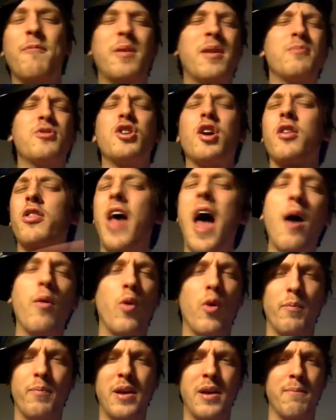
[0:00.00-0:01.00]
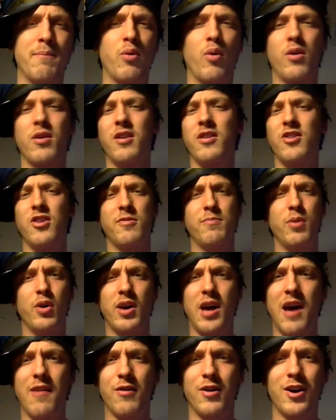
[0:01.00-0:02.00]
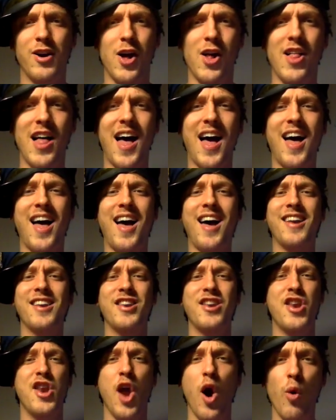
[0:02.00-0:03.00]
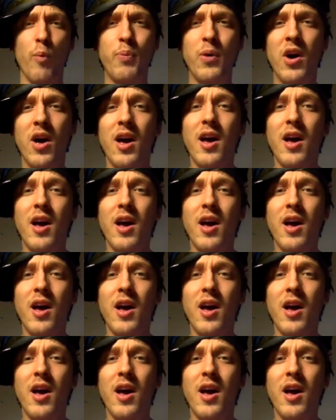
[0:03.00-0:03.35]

But I'm sure that won't be important in this book ever at all. Haha, nope.